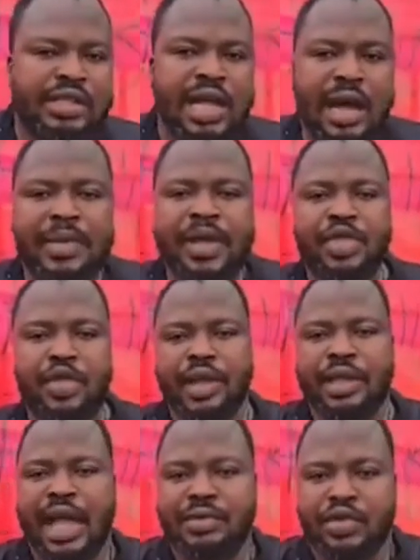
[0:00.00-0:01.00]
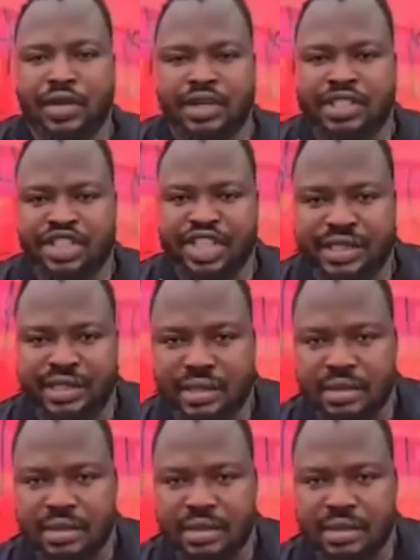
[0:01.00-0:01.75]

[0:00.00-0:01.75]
stabbed him 3 times on his chest.